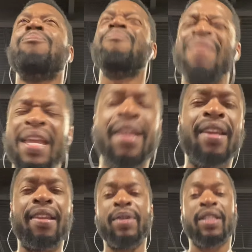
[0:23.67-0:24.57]

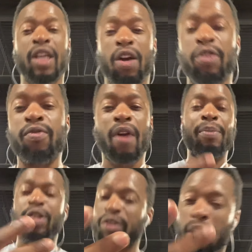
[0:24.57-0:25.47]
Man, let me tell you, I'm
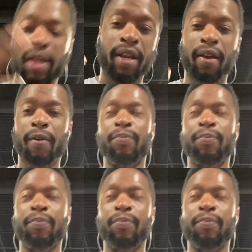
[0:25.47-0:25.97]
gonna start here.